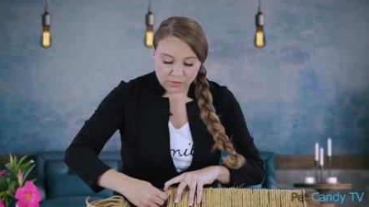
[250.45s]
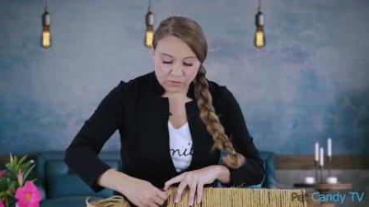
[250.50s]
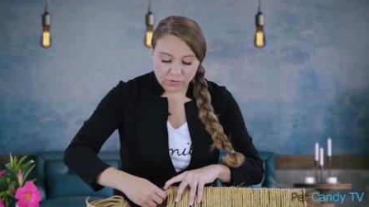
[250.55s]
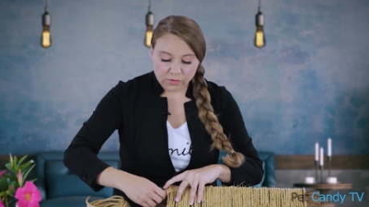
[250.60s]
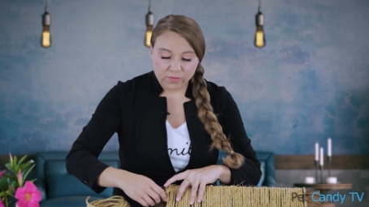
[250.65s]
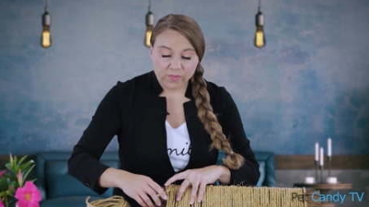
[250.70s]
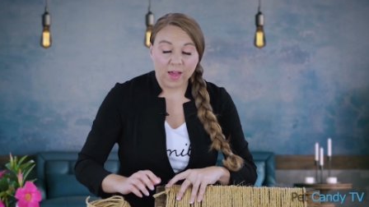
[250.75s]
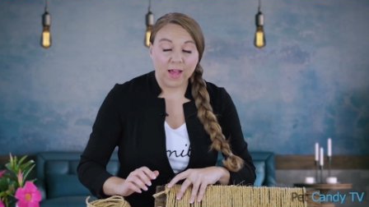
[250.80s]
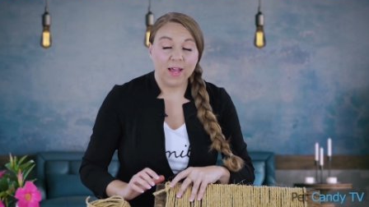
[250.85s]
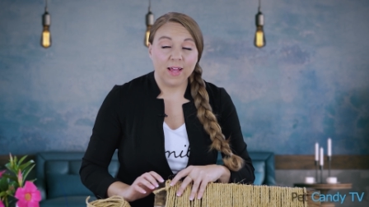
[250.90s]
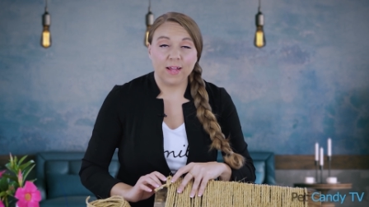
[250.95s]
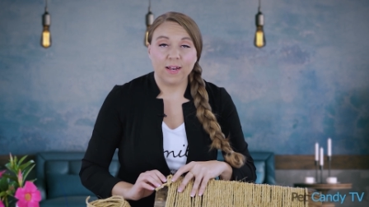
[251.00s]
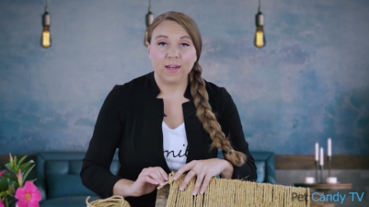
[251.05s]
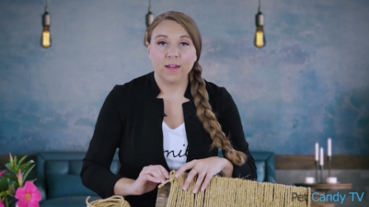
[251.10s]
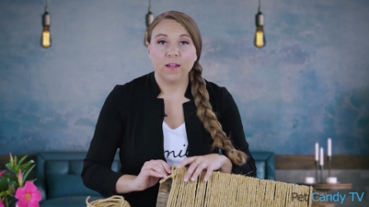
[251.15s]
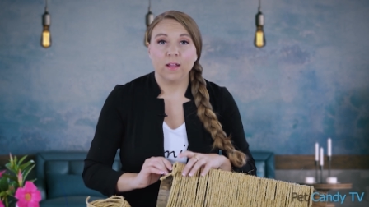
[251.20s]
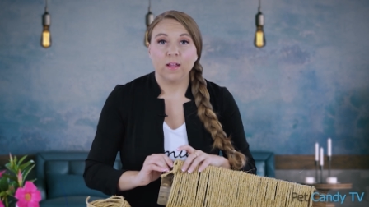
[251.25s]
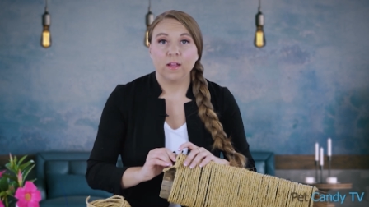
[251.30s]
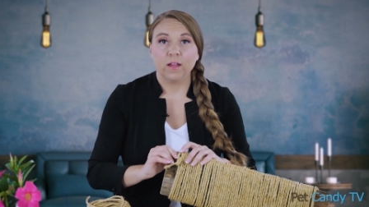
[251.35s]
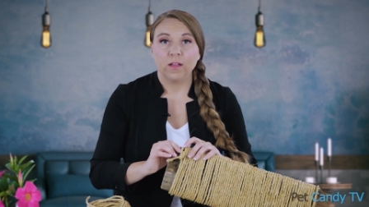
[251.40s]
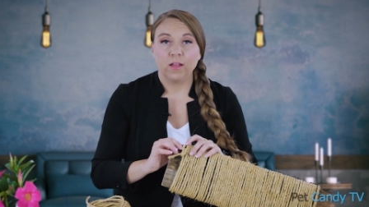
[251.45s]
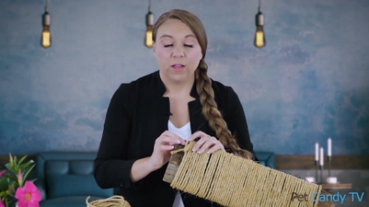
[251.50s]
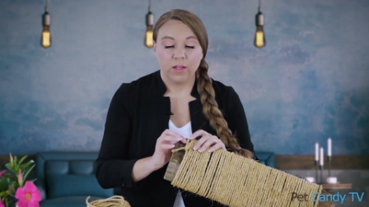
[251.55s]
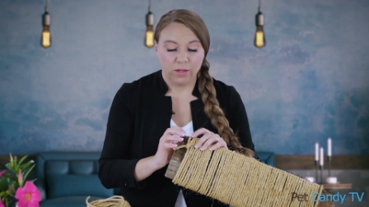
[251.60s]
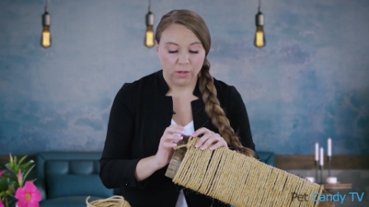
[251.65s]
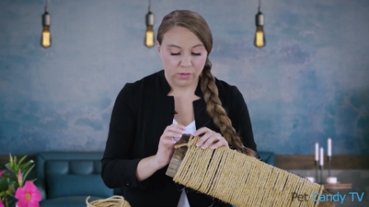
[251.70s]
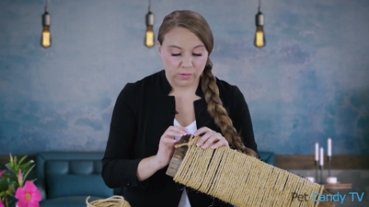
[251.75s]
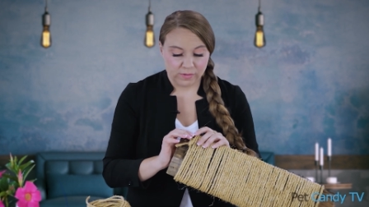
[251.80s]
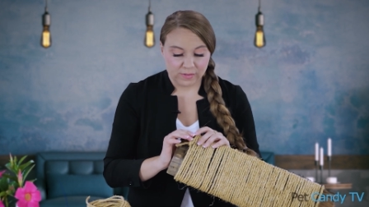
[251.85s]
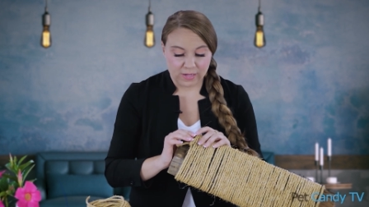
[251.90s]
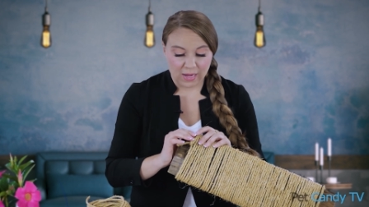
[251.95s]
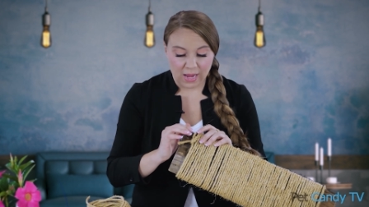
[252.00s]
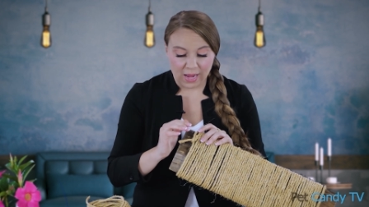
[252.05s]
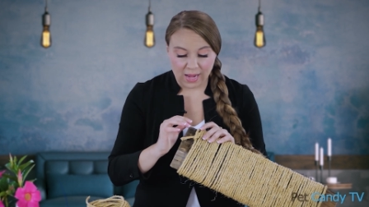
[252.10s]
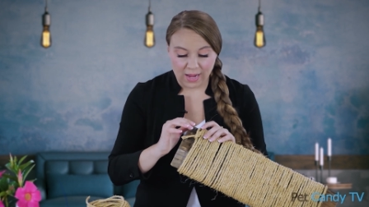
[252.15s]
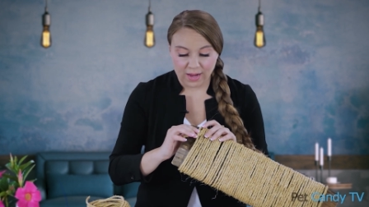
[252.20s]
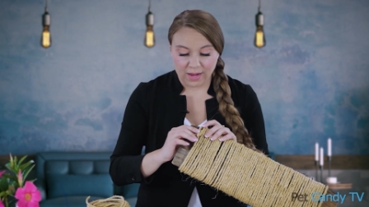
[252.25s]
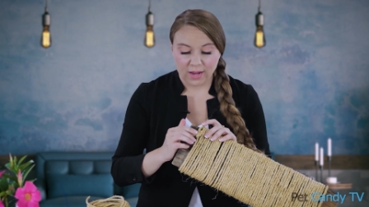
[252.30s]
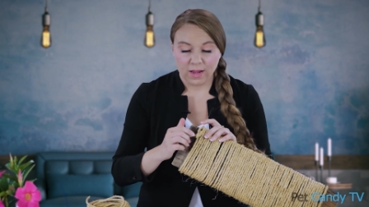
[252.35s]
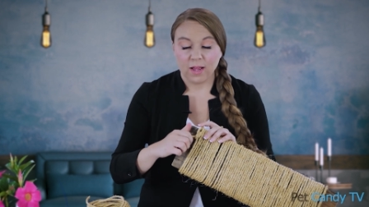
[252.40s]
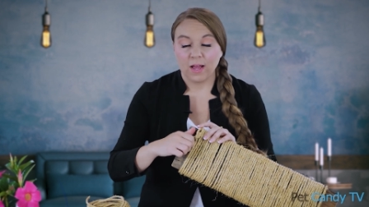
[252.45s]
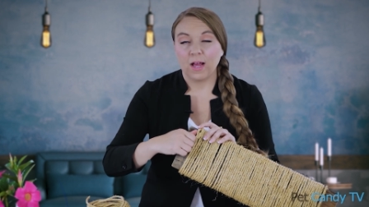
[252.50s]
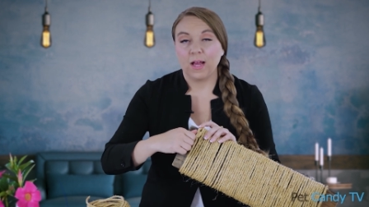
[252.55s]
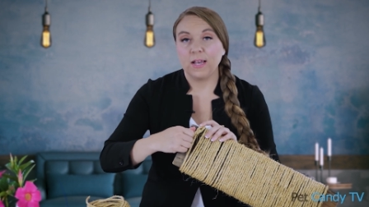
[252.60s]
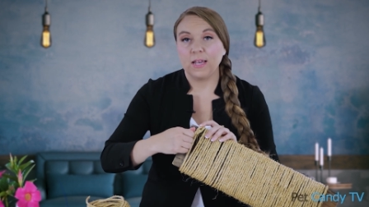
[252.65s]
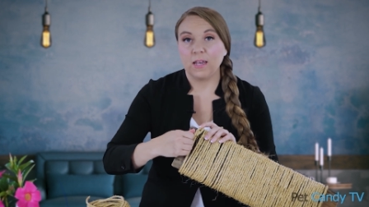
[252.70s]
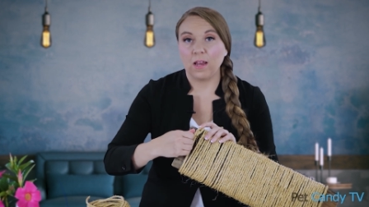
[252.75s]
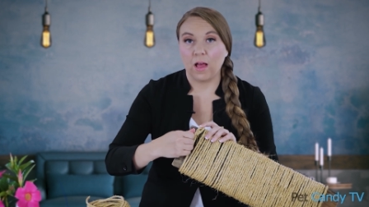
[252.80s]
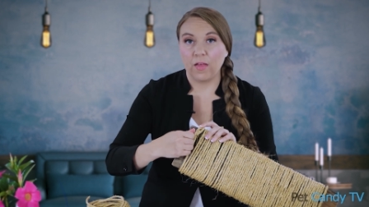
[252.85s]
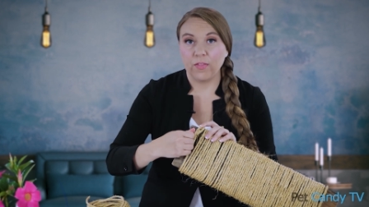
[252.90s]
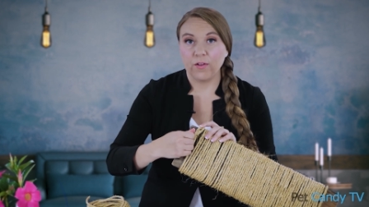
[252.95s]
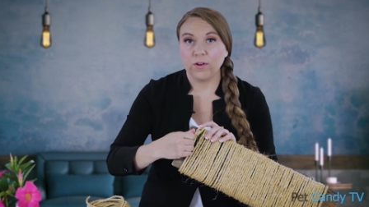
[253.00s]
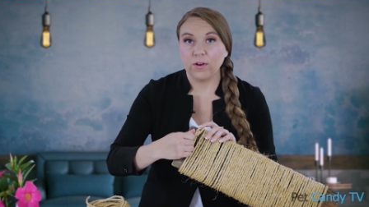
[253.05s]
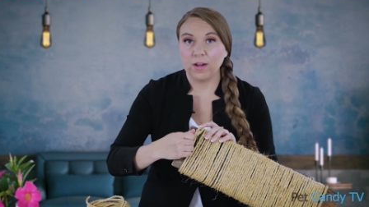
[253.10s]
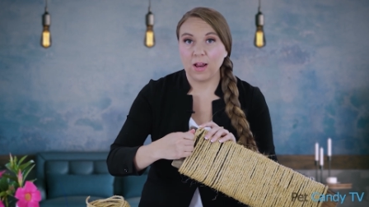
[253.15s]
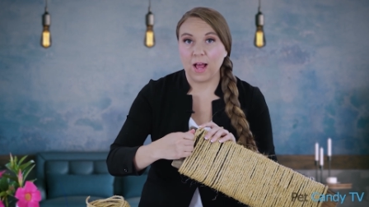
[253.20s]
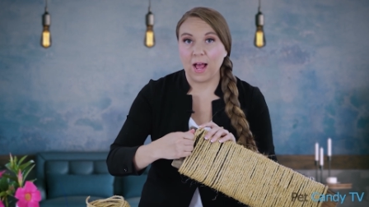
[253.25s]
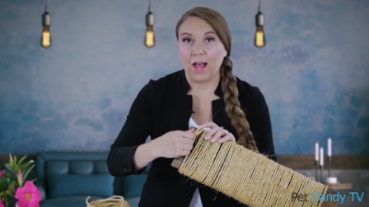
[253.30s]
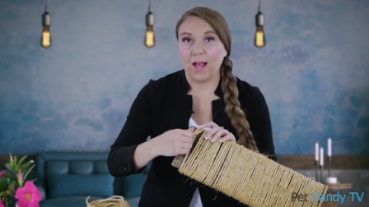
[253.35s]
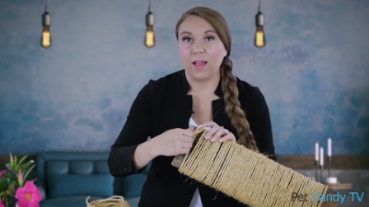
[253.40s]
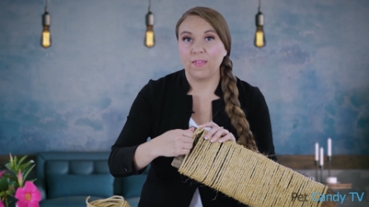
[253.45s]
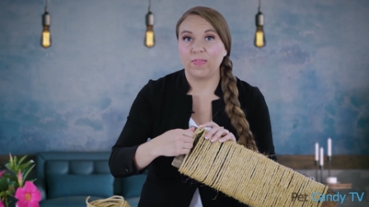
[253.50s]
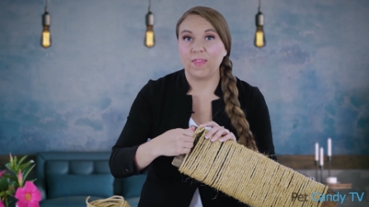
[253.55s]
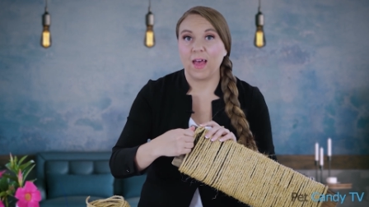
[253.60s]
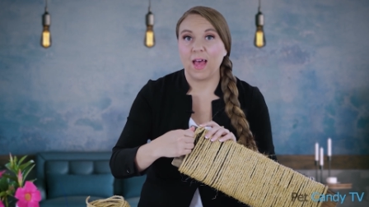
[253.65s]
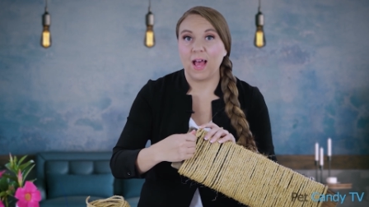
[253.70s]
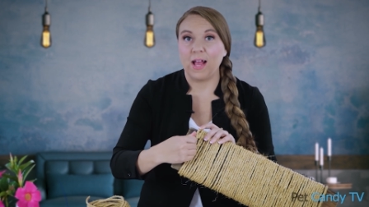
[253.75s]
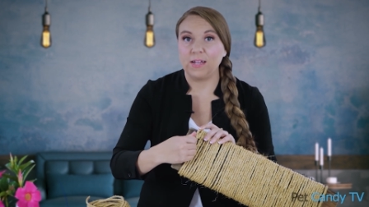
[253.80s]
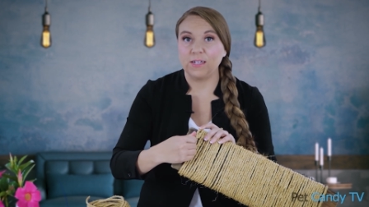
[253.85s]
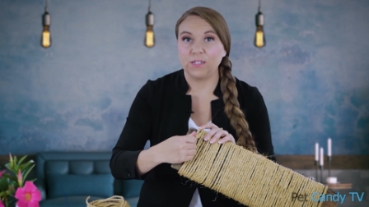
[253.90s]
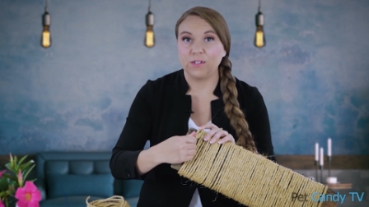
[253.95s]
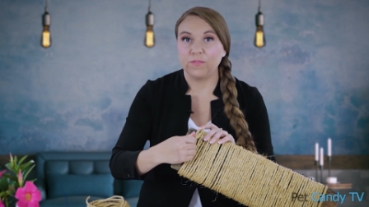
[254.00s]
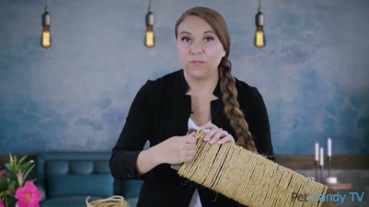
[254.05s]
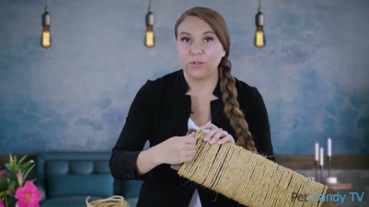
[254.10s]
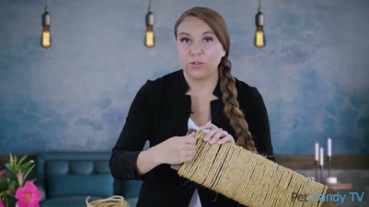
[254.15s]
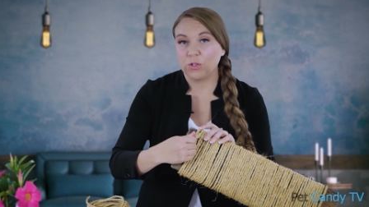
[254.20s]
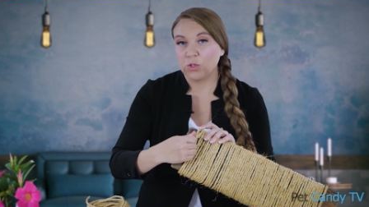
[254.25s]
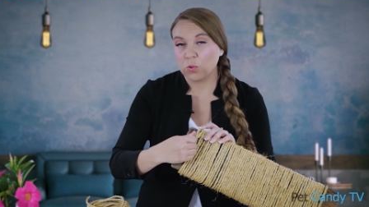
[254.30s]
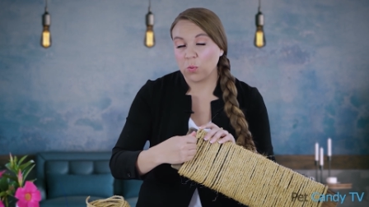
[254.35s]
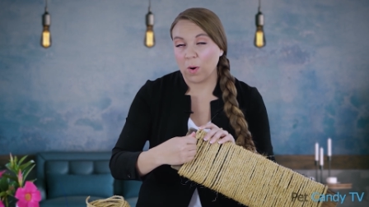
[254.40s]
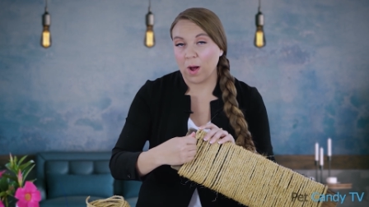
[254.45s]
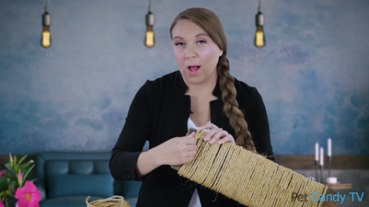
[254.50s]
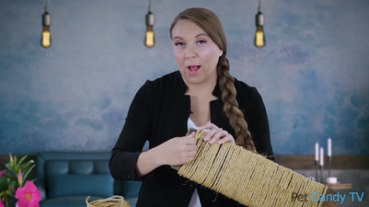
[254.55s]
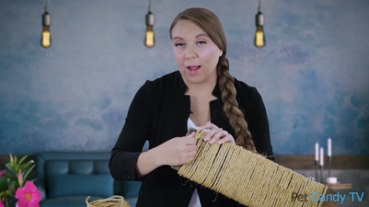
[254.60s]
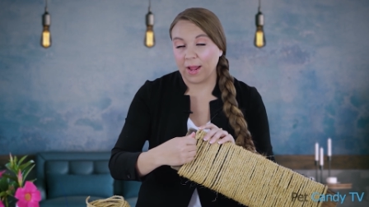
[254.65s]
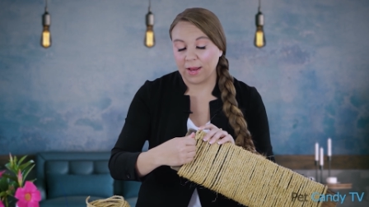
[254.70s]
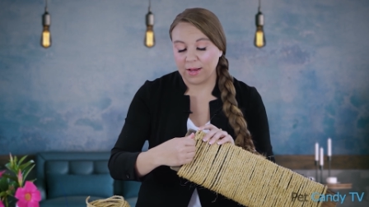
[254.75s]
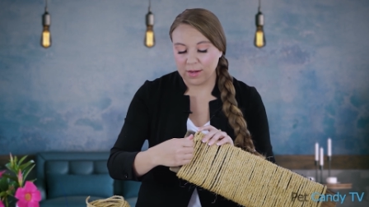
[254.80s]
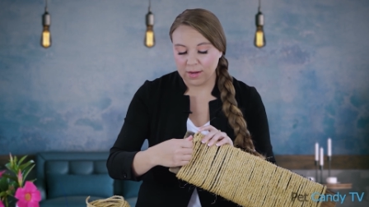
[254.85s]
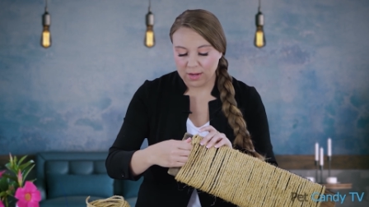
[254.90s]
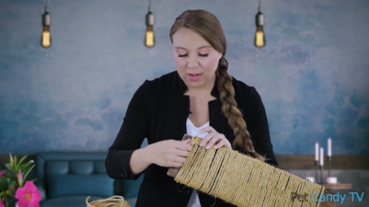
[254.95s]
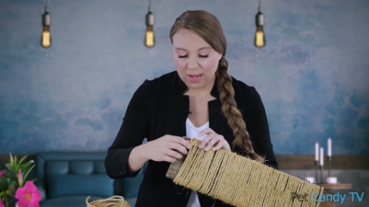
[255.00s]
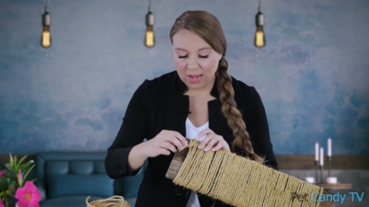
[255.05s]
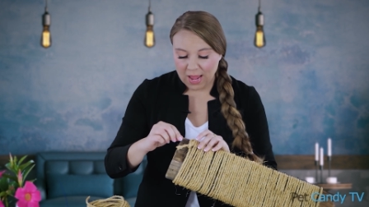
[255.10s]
So then You'll tie another knot at the end of your twine